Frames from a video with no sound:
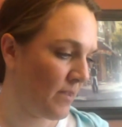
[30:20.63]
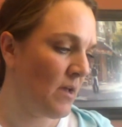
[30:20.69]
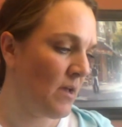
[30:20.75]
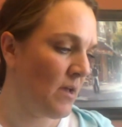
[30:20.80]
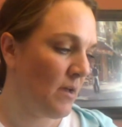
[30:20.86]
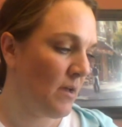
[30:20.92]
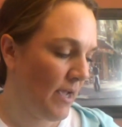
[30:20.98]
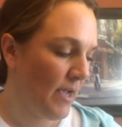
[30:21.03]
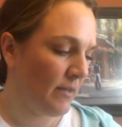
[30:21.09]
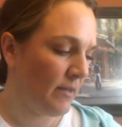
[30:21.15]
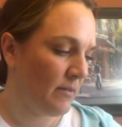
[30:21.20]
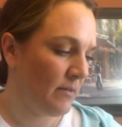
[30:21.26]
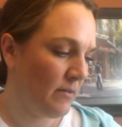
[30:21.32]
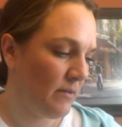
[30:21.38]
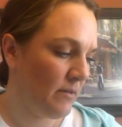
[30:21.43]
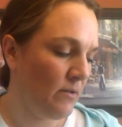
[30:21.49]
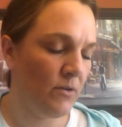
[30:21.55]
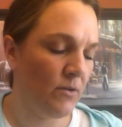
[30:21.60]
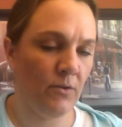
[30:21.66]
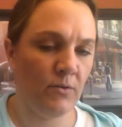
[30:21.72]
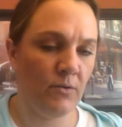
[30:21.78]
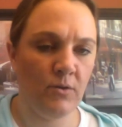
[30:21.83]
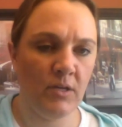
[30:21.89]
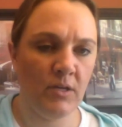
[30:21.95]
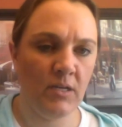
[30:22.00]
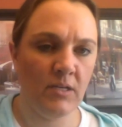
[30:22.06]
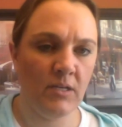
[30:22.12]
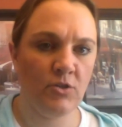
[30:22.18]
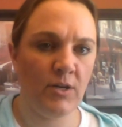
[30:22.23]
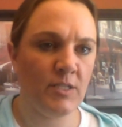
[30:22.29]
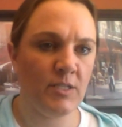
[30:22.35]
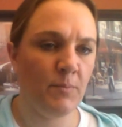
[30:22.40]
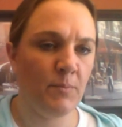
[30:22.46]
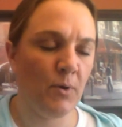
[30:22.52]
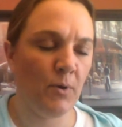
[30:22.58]
And you can
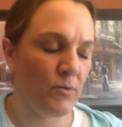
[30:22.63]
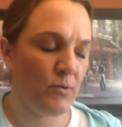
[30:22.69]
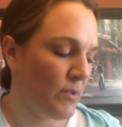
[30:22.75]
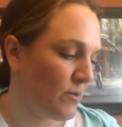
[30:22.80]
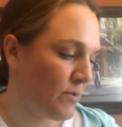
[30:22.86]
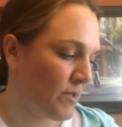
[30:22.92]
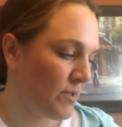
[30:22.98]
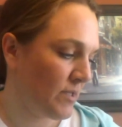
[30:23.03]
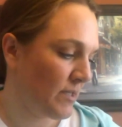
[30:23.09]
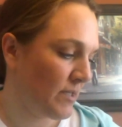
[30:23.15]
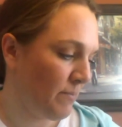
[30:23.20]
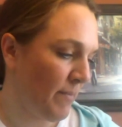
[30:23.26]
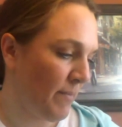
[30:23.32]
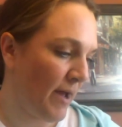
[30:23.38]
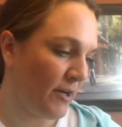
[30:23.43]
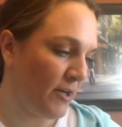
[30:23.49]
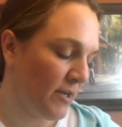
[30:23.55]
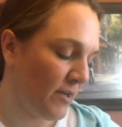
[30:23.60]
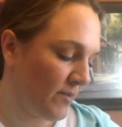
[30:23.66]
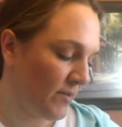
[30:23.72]
transpose those. It doesn't matter. You get the same